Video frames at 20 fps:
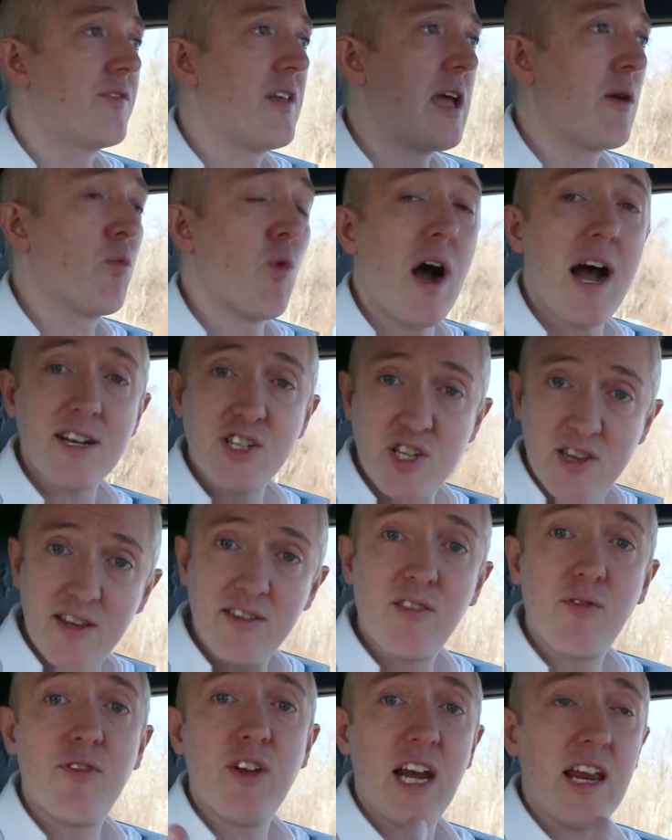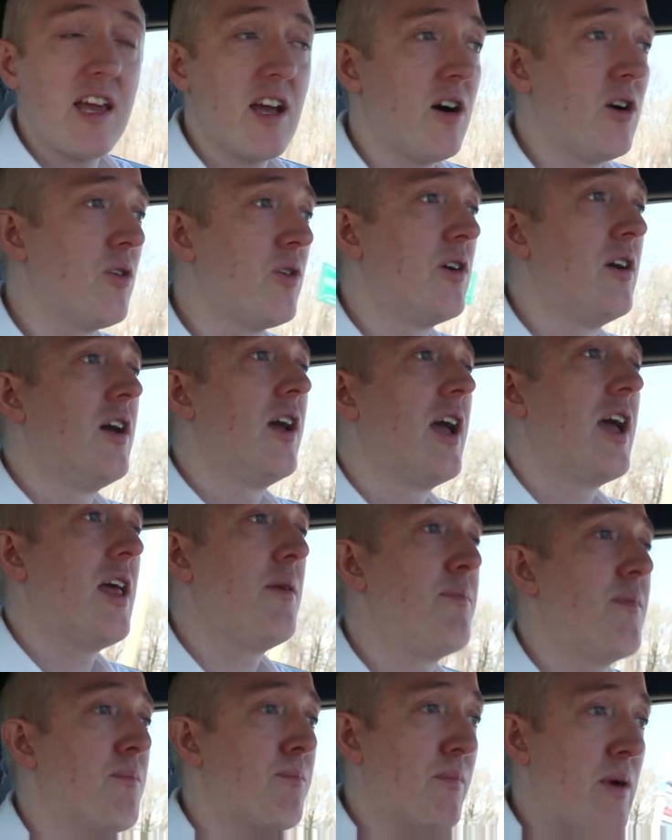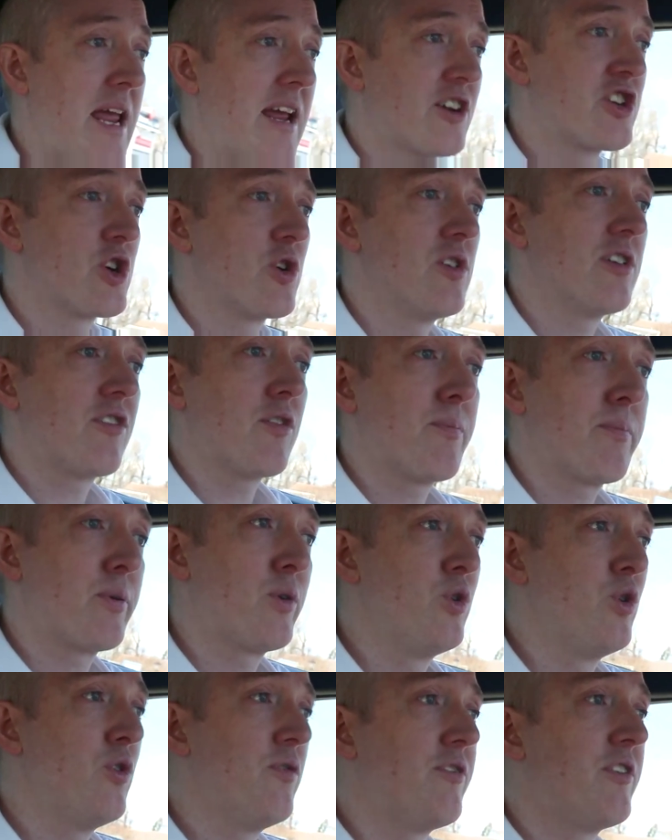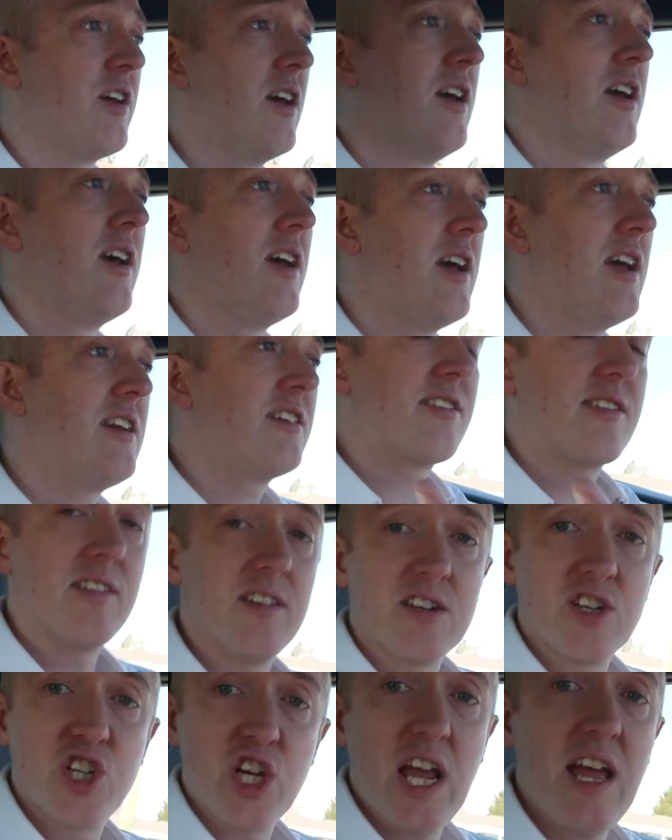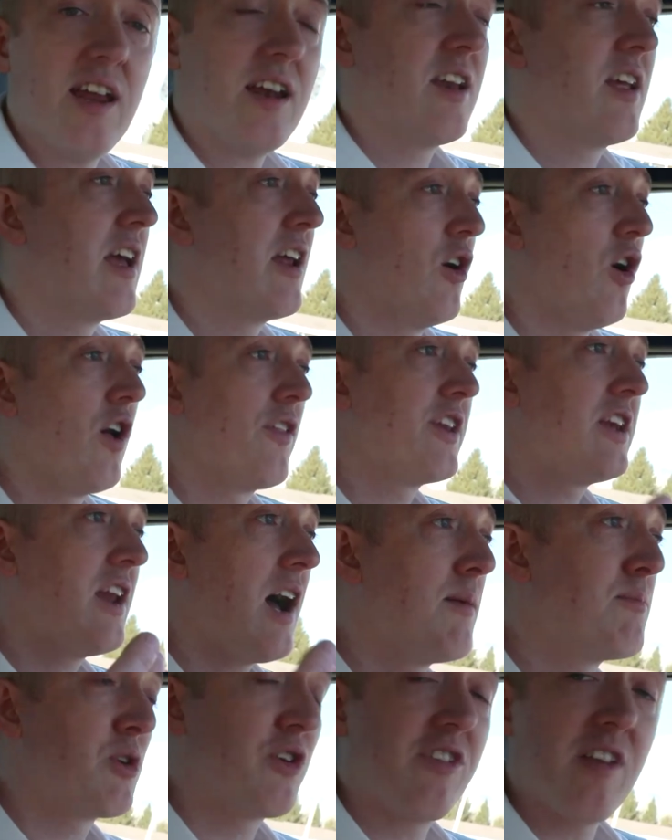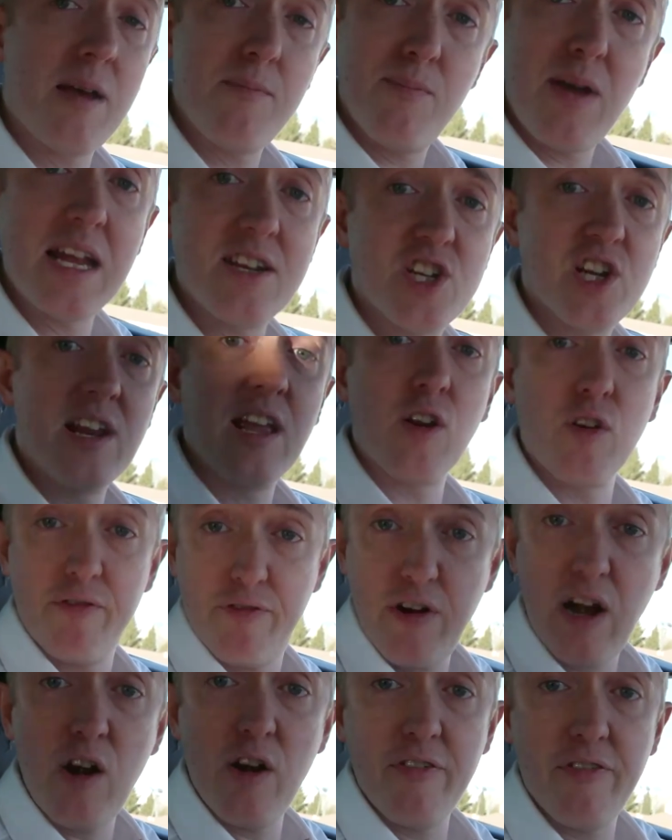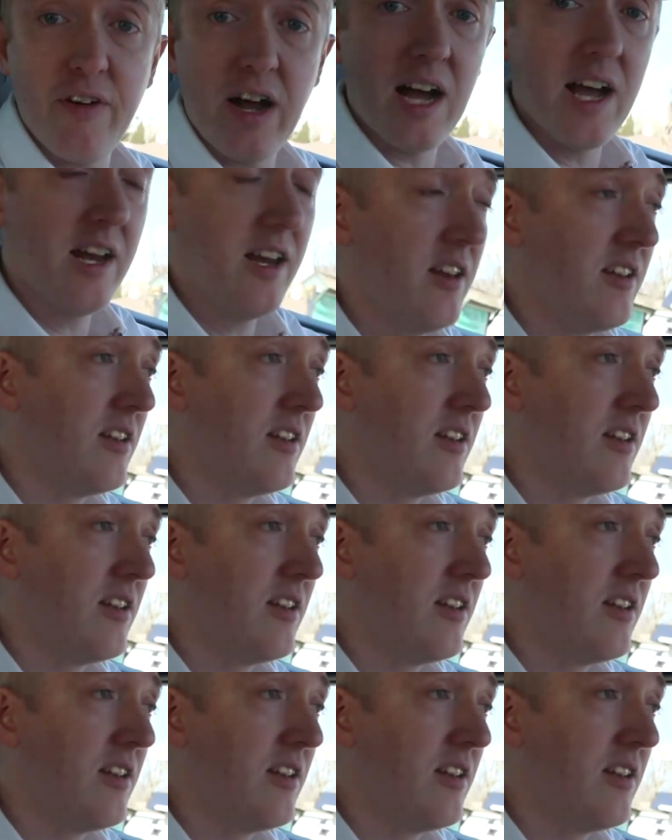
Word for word: They watch this video and make sure it's approved and it's legit and all the numbers I'm mentioning are verified.